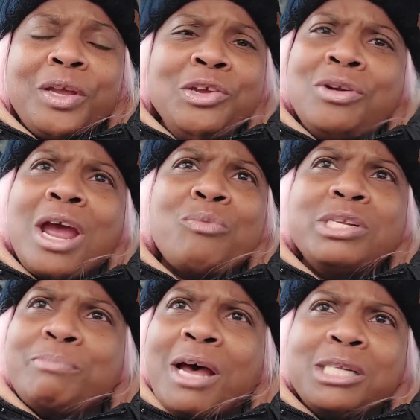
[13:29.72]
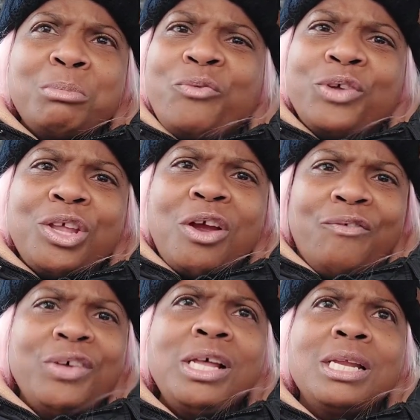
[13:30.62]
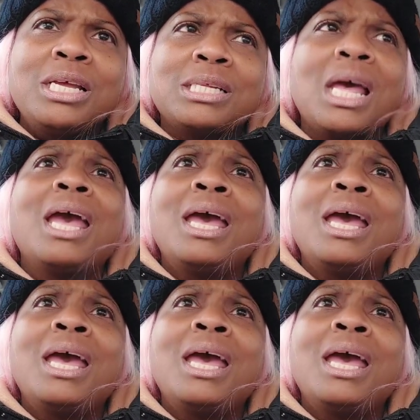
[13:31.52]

You're not responsible for their feelings.